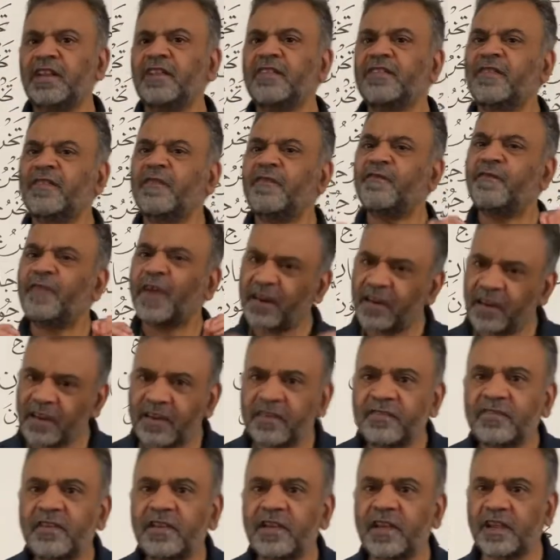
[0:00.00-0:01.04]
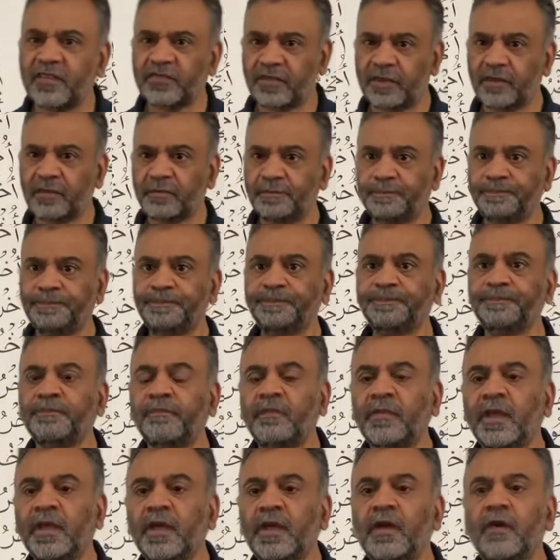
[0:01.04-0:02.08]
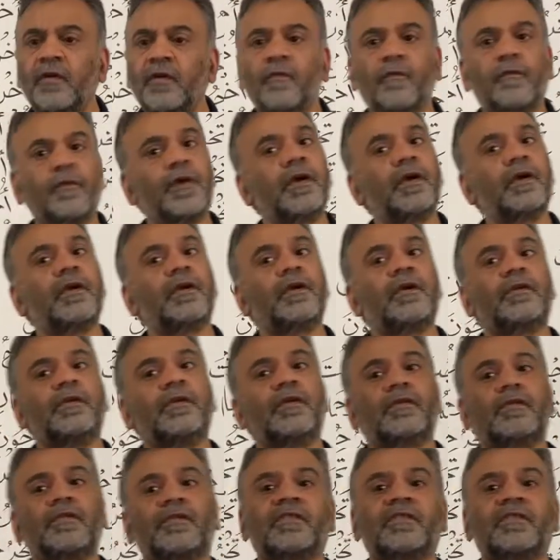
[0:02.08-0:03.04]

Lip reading: It's a very easy lesson where Dr.